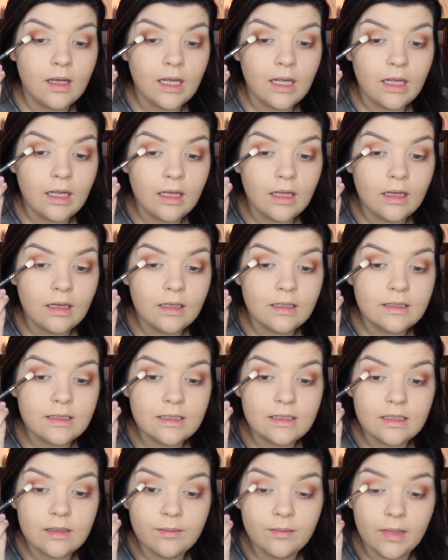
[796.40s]
And this
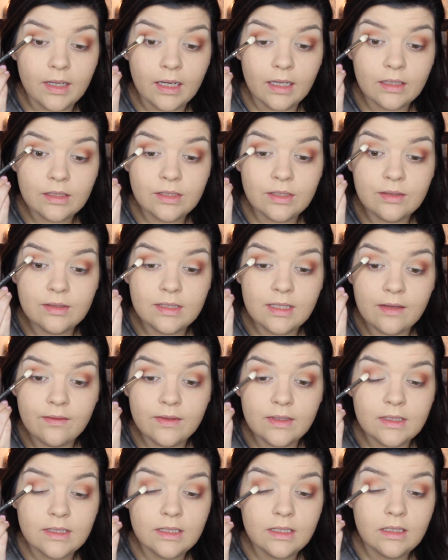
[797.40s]
is a MAC
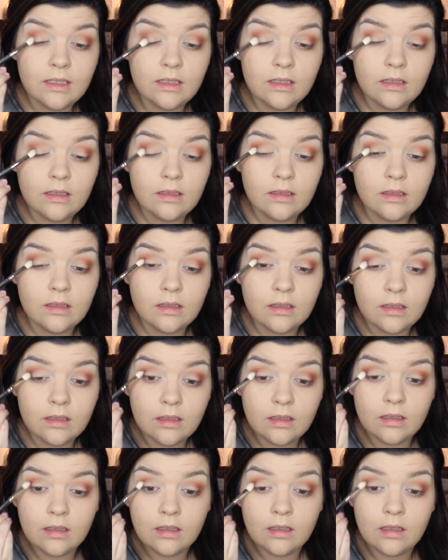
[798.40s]
217.
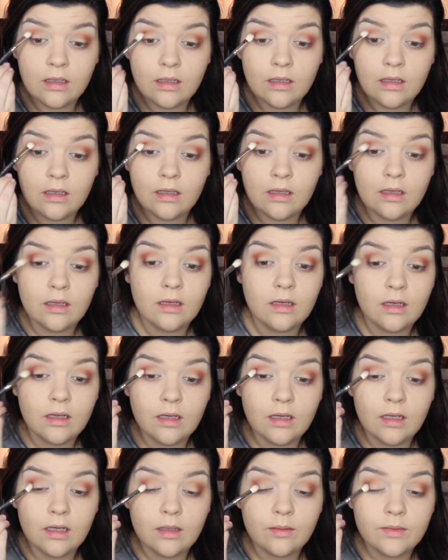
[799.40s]

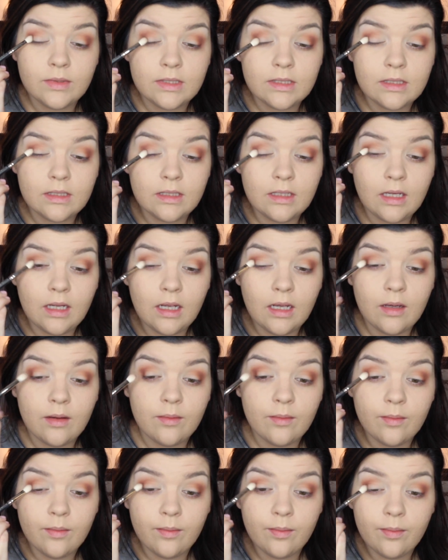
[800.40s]
And I'm just going to
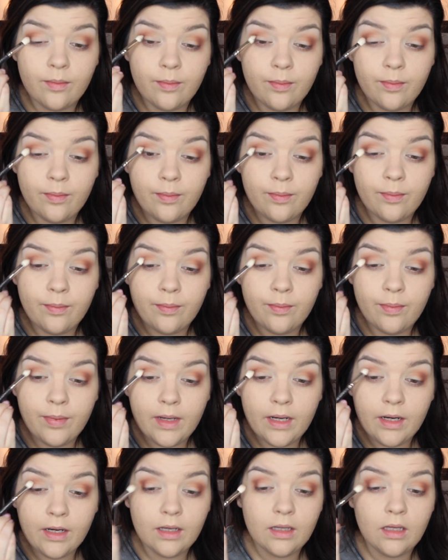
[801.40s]

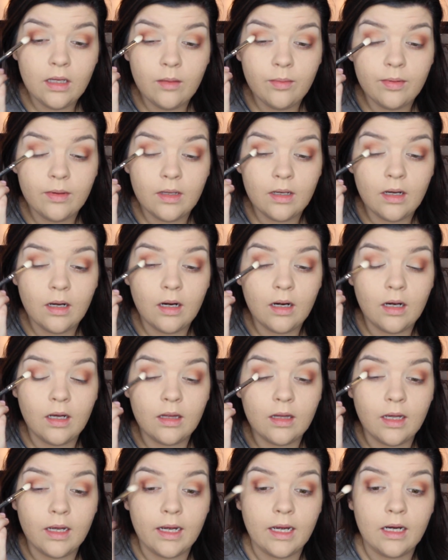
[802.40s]
barely put it
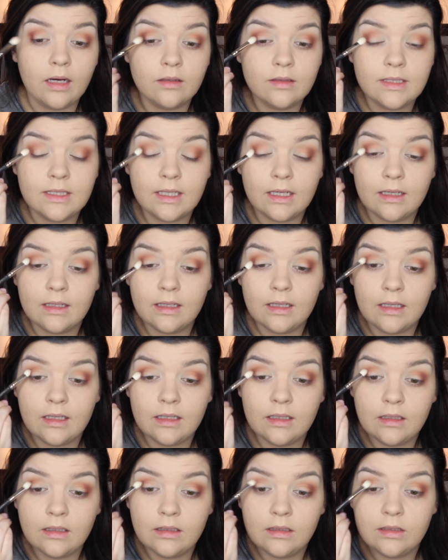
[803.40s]
on that outside
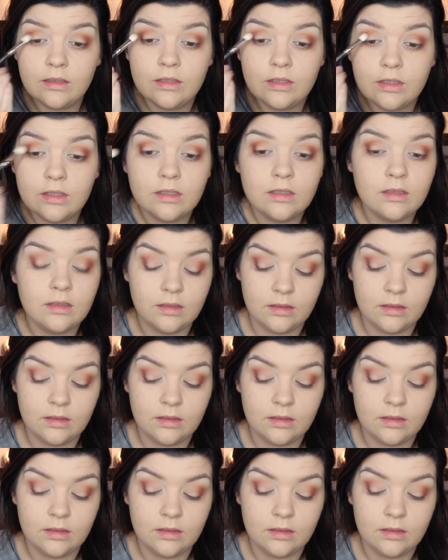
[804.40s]
edge.